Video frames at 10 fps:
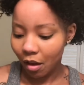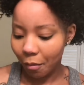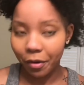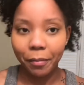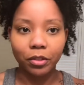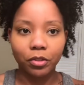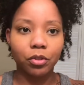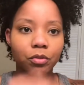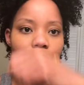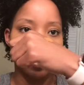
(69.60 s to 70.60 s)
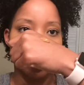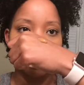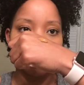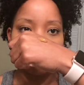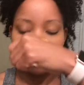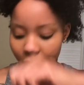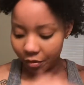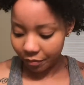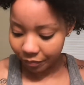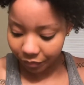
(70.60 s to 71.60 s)
Put about 2
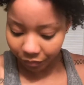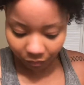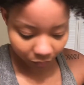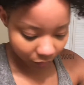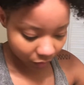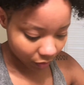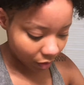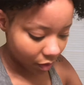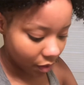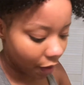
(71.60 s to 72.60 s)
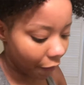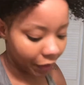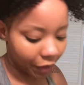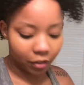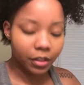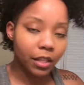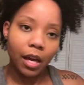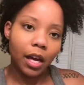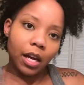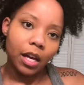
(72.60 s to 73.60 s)
drops. And then I'll
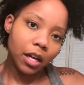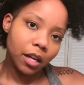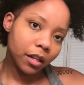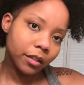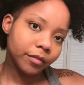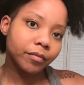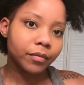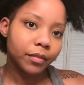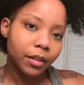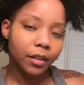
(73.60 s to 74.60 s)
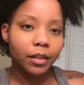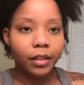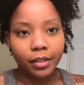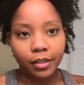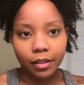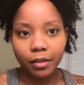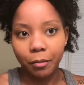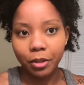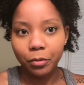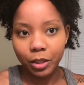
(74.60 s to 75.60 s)
take, because it
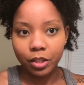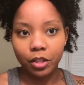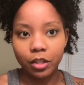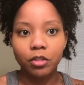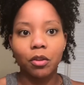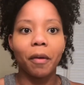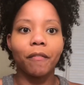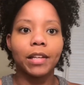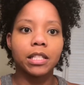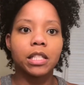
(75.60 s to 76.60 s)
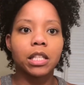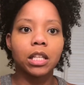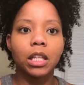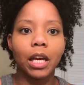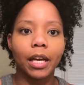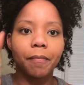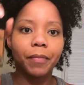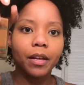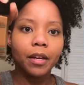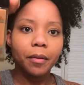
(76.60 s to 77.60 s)
was winter, so my face is a little light,
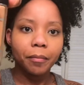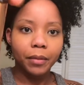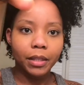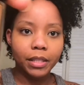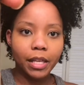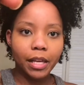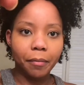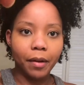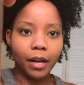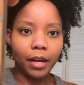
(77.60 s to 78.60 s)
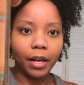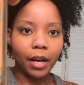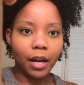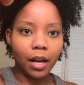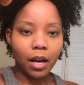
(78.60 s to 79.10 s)
I'm going to take my